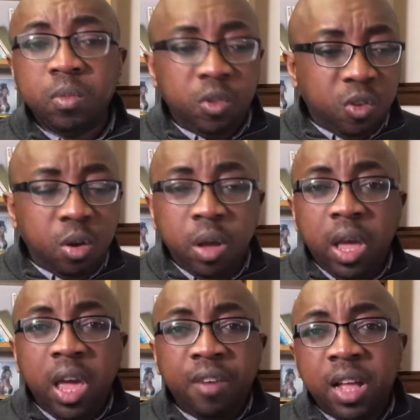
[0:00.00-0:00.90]
So
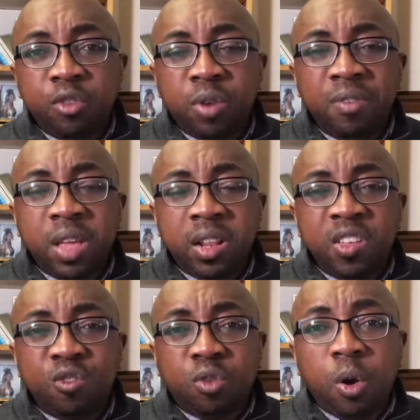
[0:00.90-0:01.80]
if that drive gets
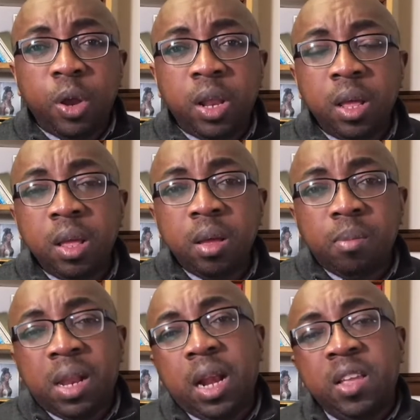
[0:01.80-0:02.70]
destroyed,
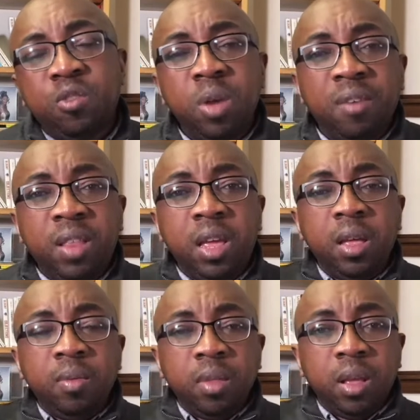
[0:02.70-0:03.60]
but at least you have the
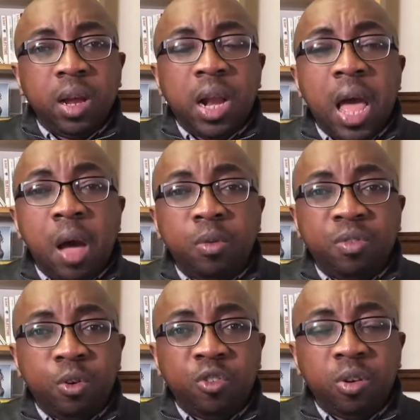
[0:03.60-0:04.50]
cloud
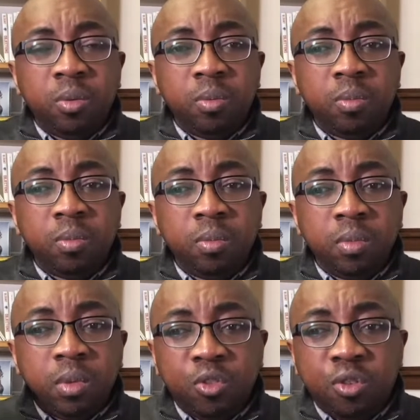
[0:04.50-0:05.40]
version
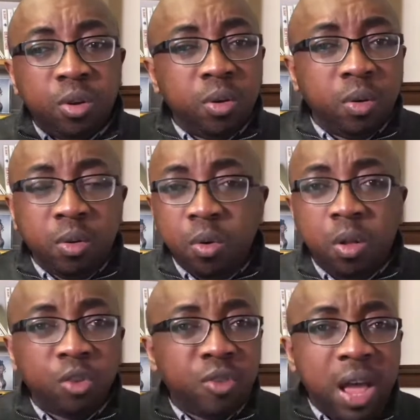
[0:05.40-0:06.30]
through
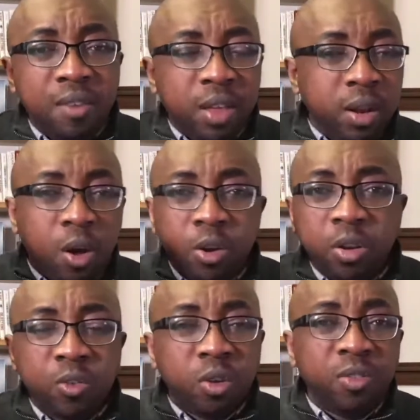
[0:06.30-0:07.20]
Google Drive and
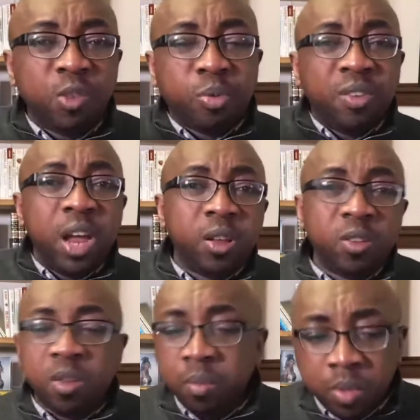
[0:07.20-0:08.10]
other service
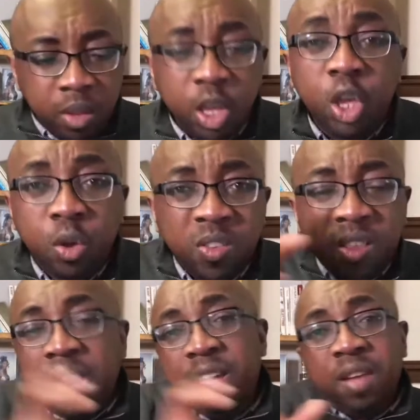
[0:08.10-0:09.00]
providers, you
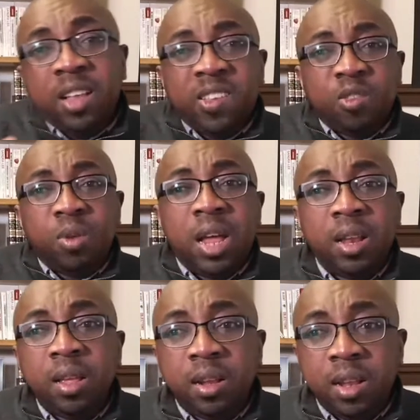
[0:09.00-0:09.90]
still have access to
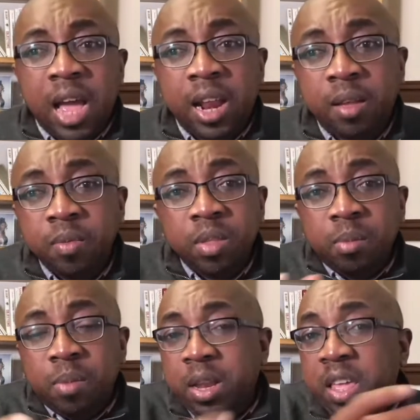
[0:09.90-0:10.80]
that data.
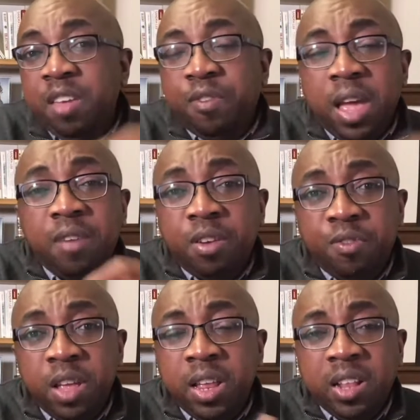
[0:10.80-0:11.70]
But if
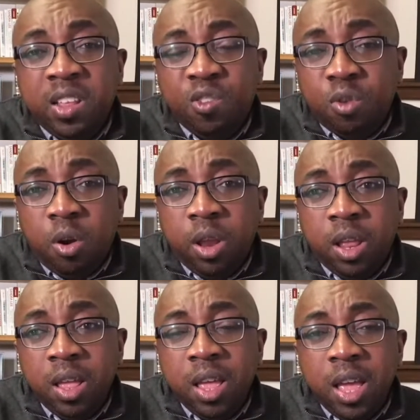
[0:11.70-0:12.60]
everything gets
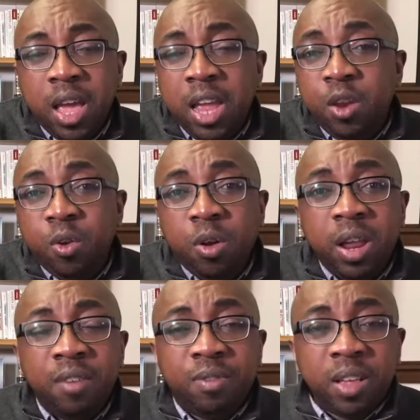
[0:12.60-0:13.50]
destroyed and you don't
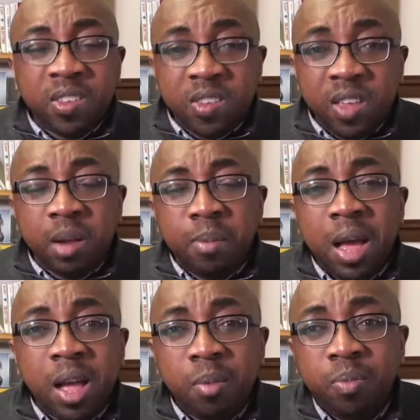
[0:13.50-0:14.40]
have a second
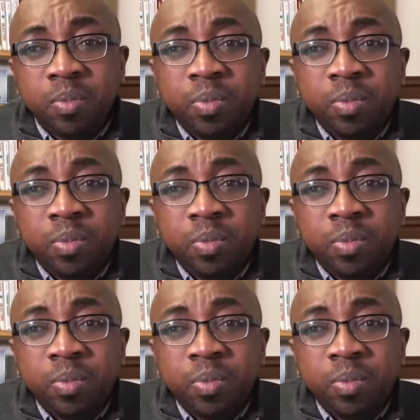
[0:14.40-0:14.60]
backup,